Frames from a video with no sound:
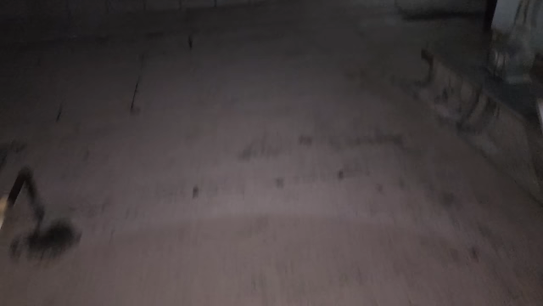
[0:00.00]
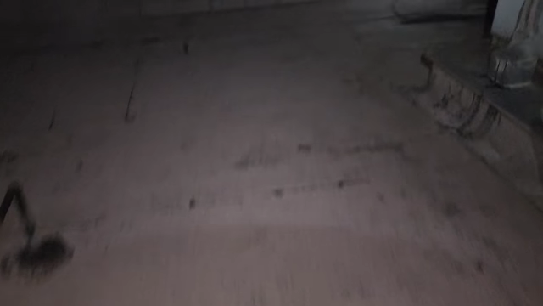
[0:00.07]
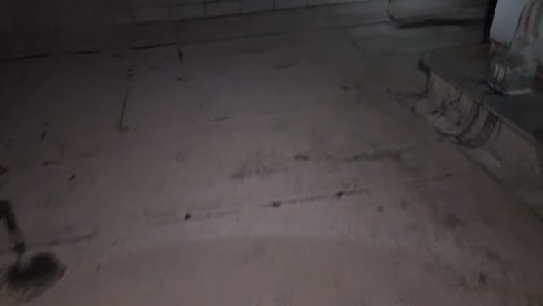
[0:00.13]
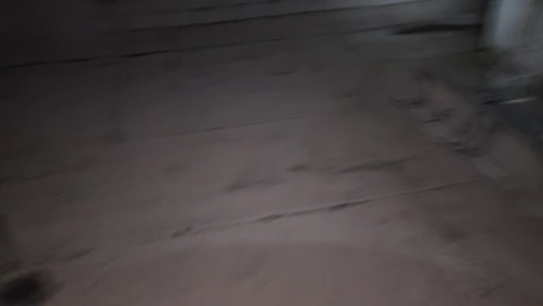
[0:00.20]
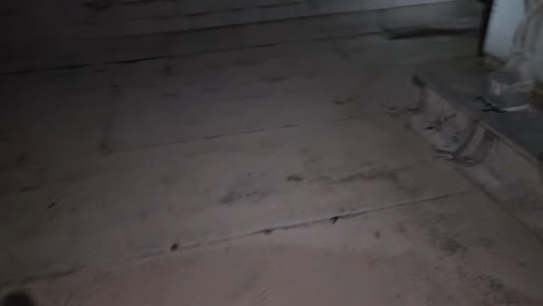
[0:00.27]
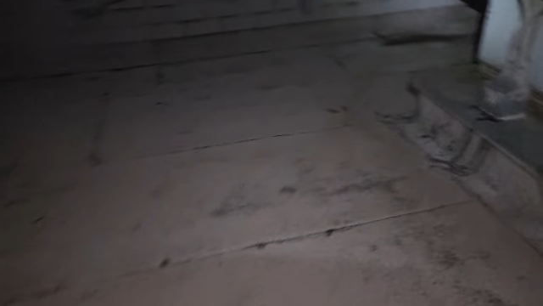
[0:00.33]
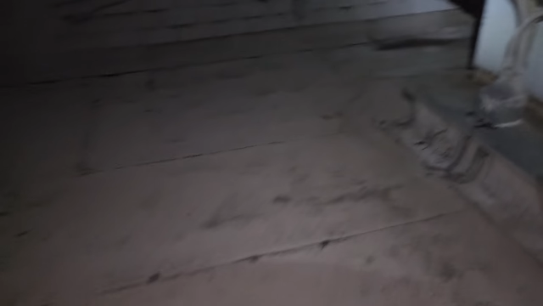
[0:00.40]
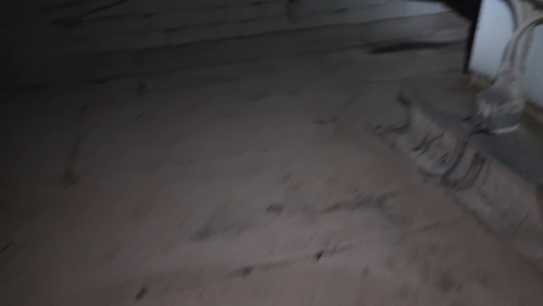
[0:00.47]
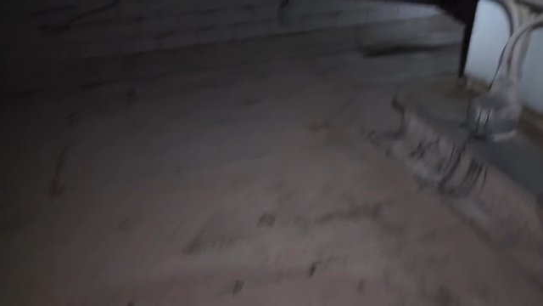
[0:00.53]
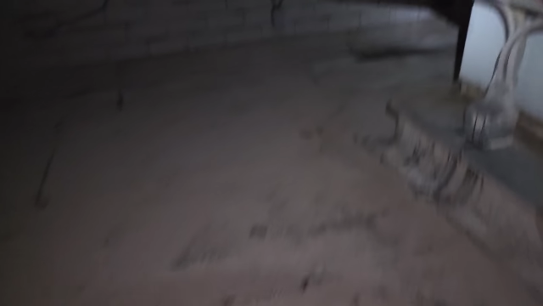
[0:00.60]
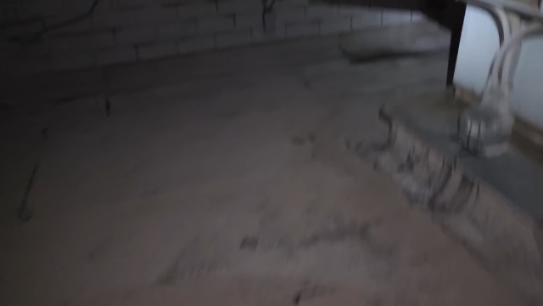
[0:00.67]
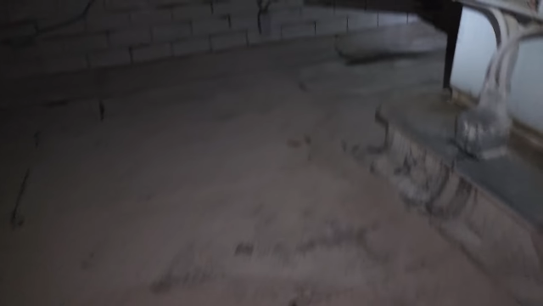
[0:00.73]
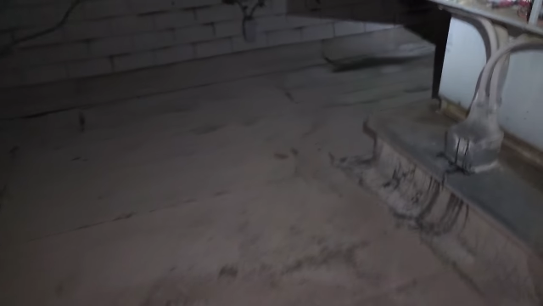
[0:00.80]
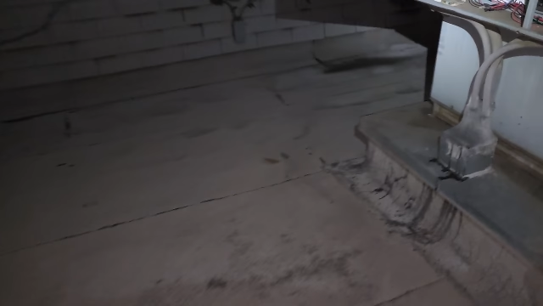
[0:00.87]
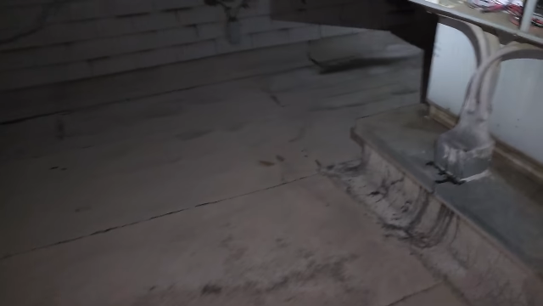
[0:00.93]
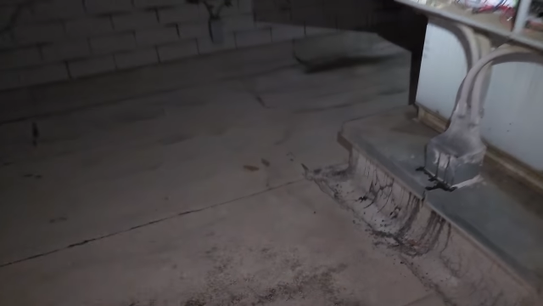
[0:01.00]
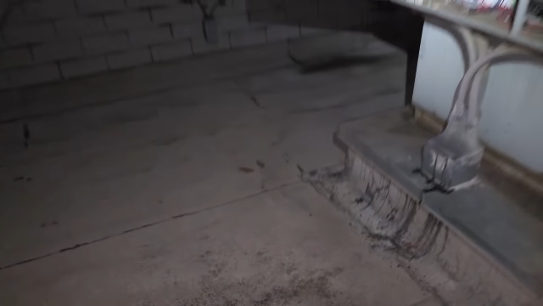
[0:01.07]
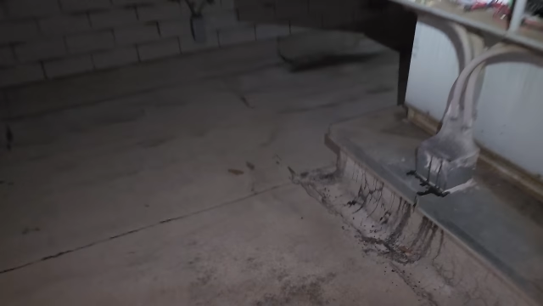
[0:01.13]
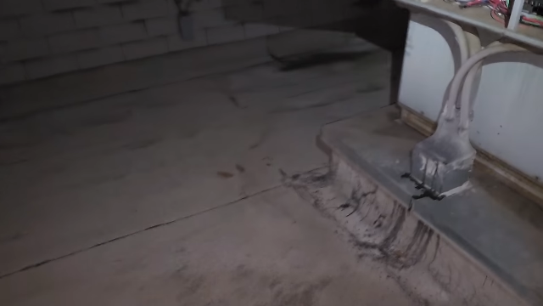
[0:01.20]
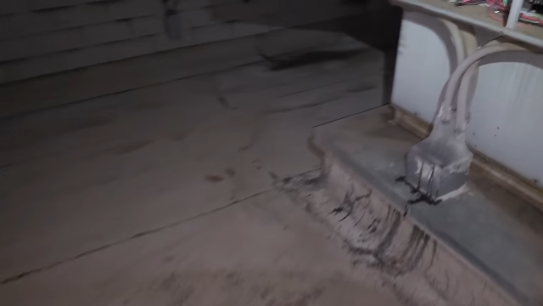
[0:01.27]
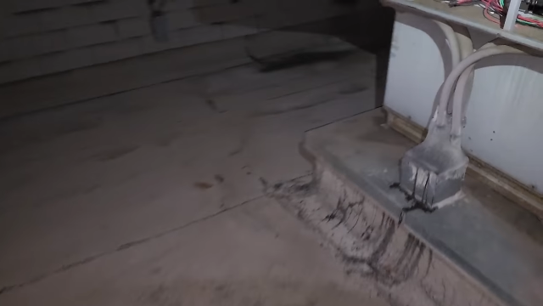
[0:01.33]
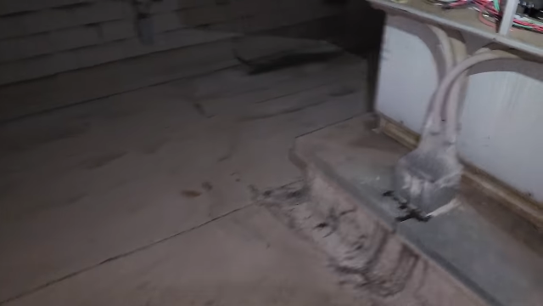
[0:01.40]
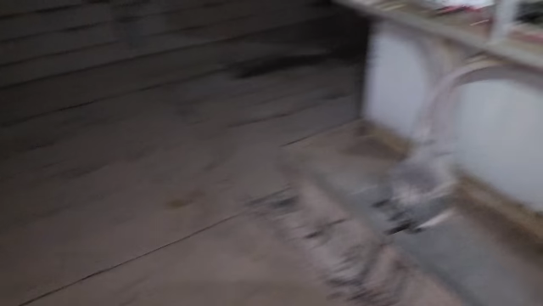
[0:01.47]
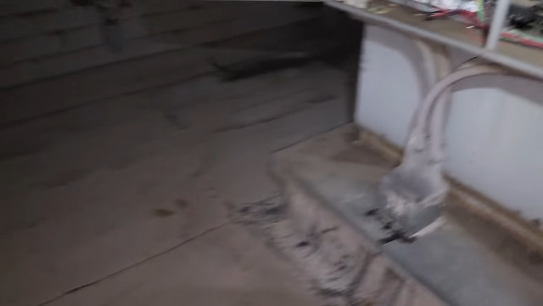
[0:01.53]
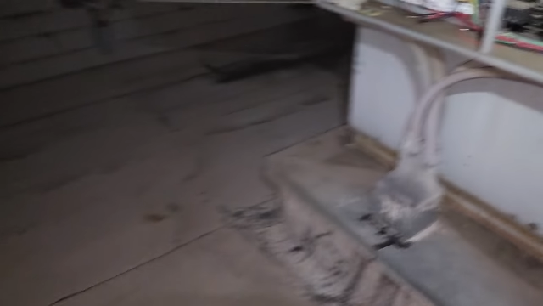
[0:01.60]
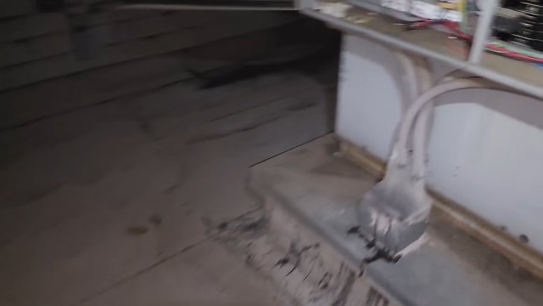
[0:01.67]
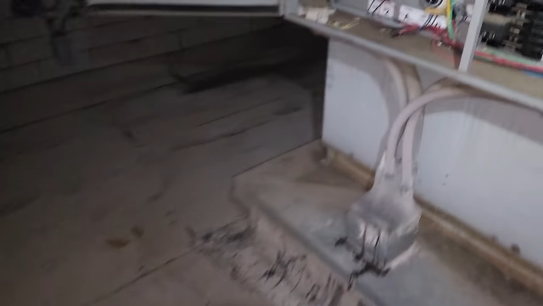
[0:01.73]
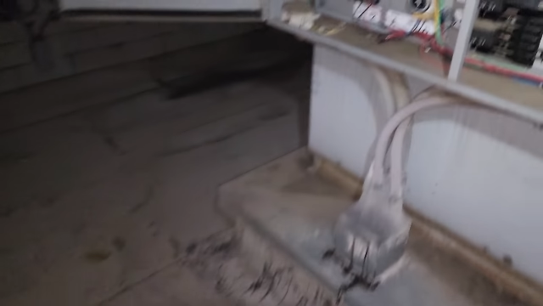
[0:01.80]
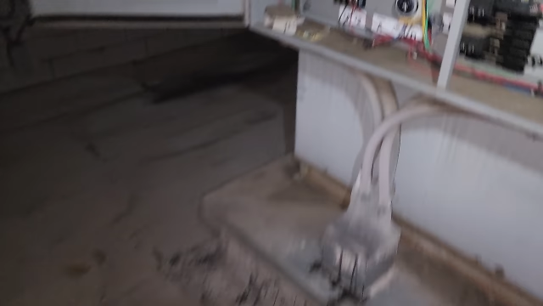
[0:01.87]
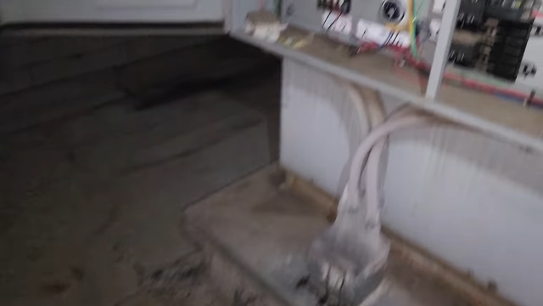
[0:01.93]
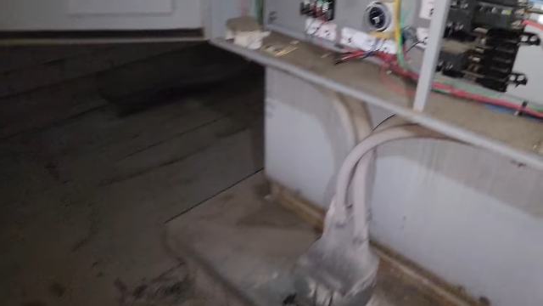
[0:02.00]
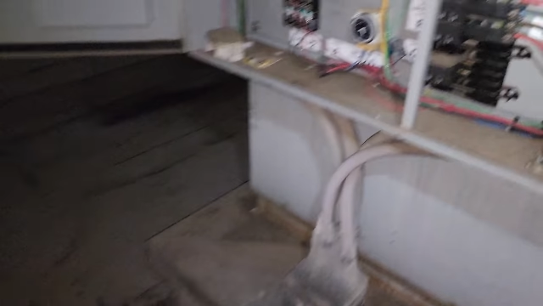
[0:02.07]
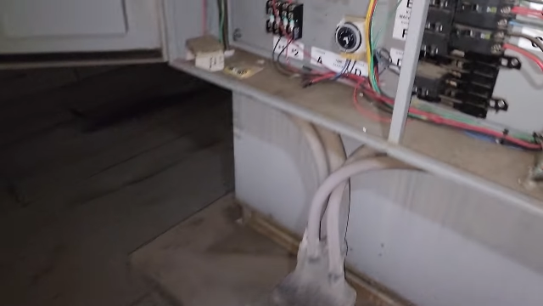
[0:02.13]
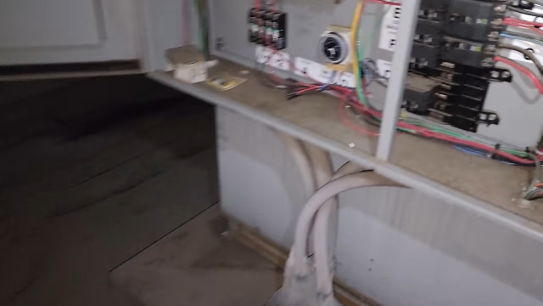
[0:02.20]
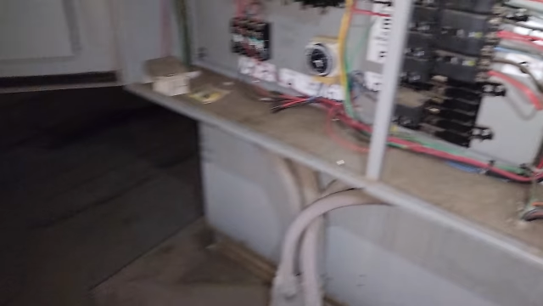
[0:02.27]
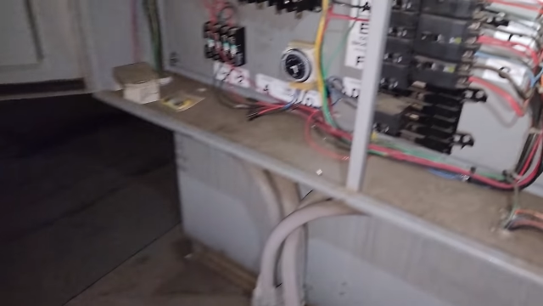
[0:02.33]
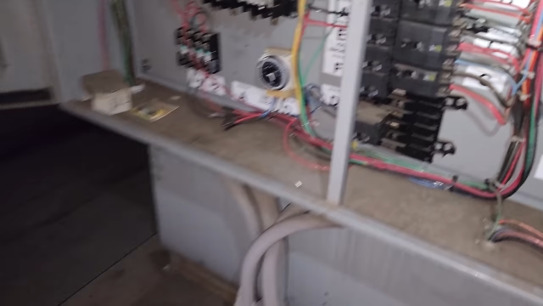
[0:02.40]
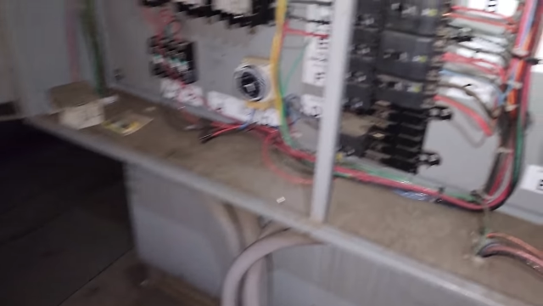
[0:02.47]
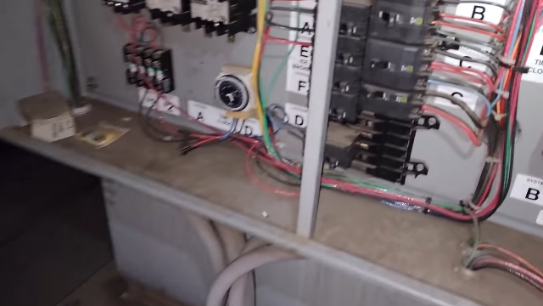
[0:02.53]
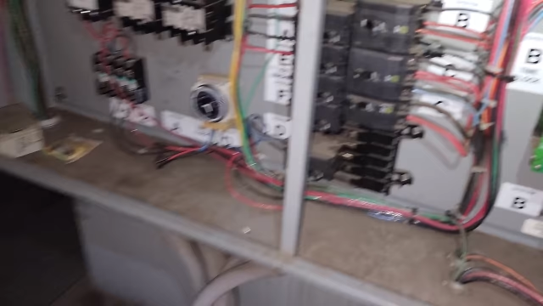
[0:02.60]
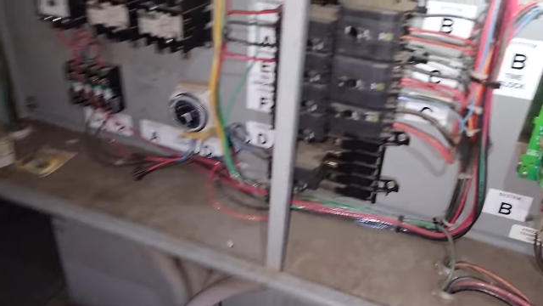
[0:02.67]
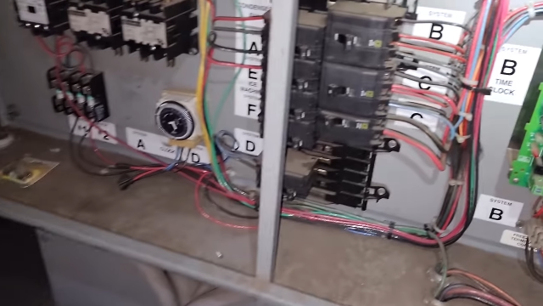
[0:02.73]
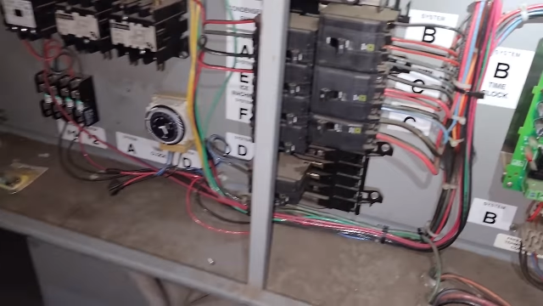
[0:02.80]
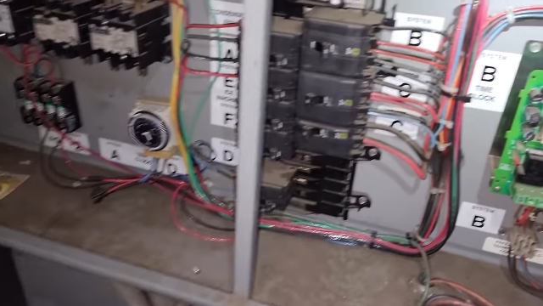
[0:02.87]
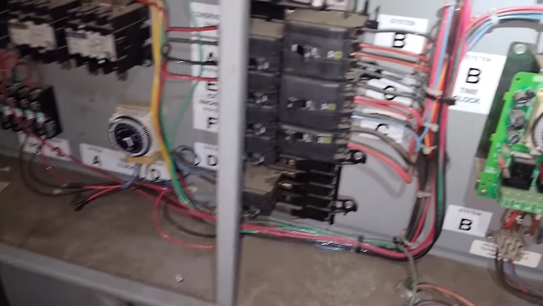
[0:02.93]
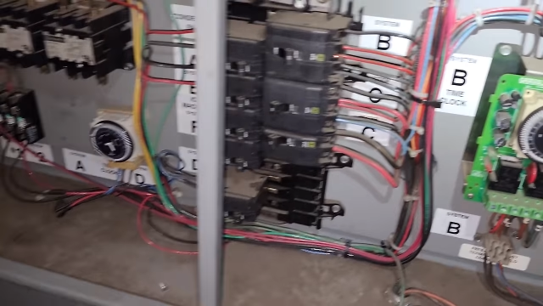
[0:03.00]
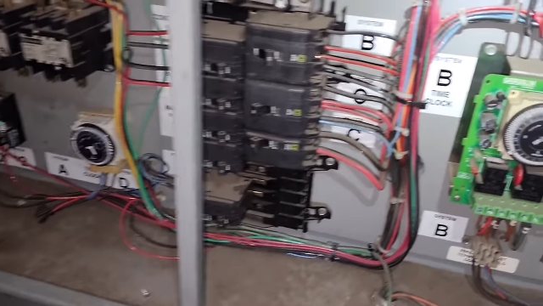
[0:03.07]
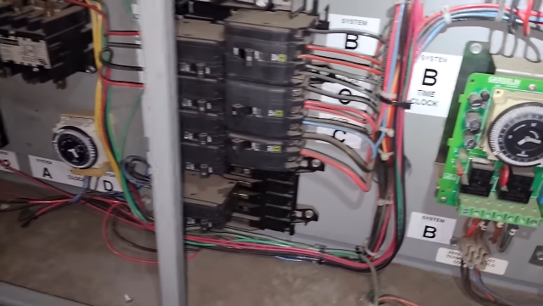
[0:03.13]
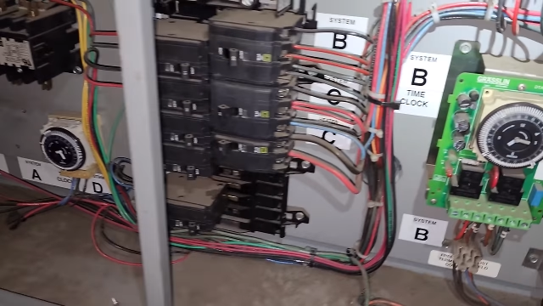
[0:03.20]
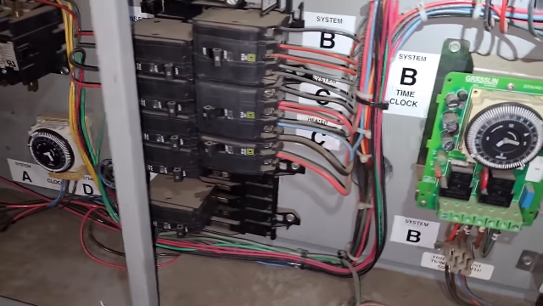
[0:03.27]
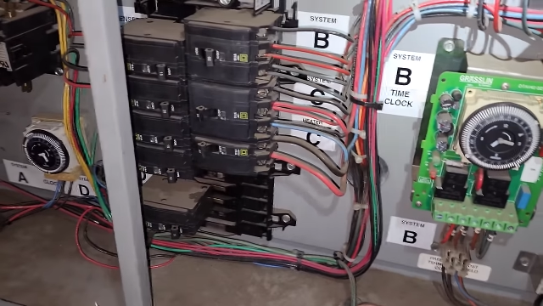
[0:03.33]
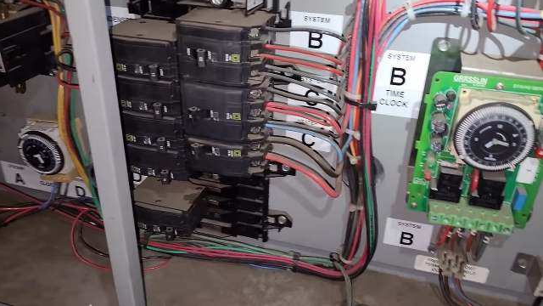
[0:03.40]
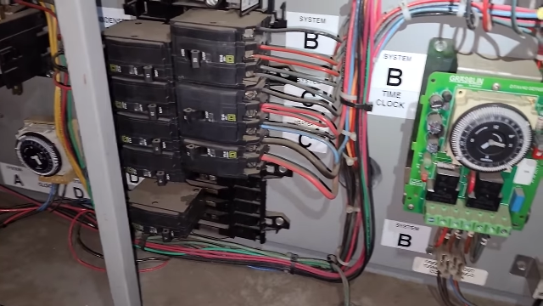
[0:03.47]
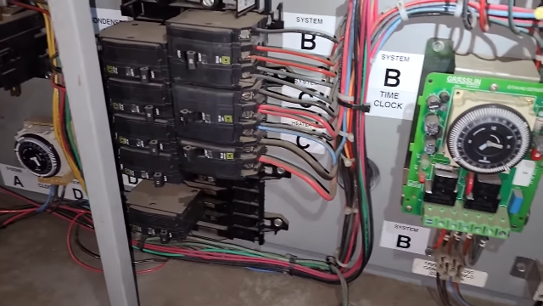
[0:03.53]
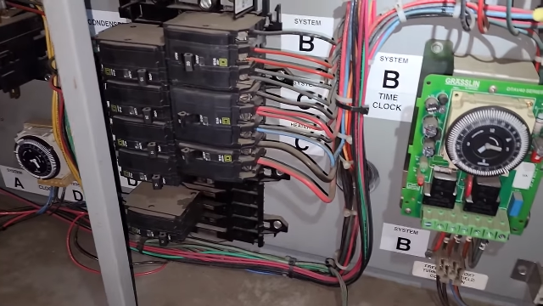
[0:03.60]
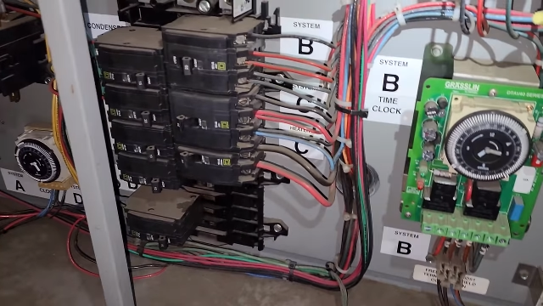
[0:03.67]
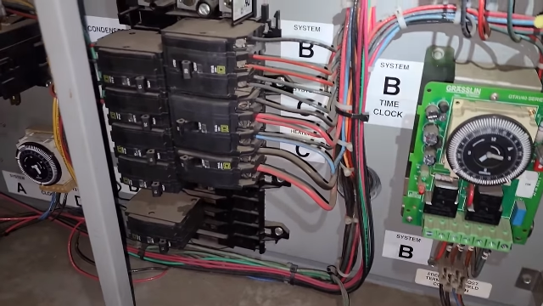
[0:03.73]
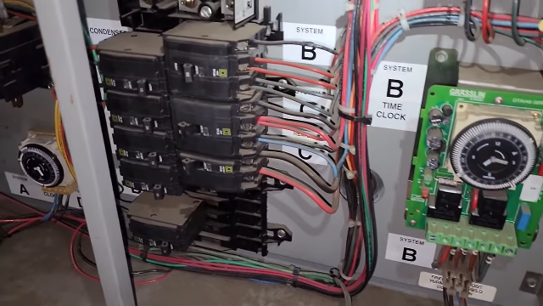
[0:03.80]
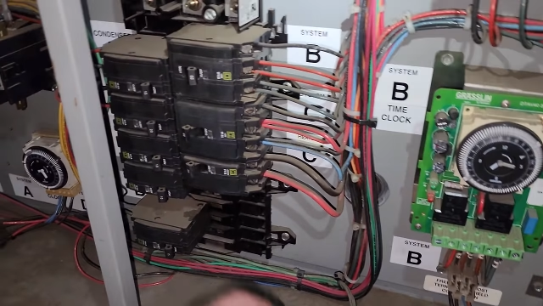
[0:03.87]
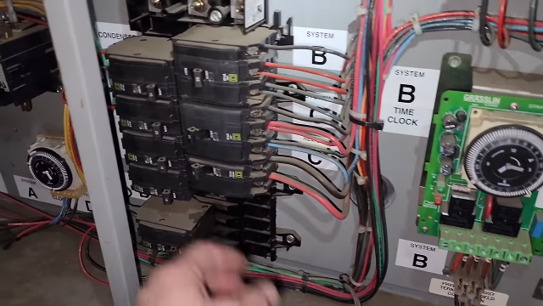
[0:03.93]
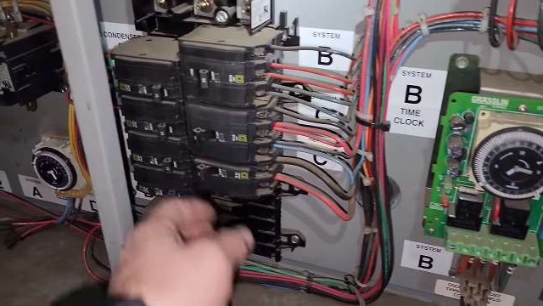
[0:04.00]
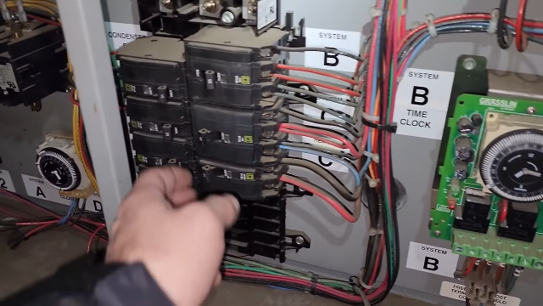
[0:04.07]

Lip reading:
No face is visible, so there are no lips to read.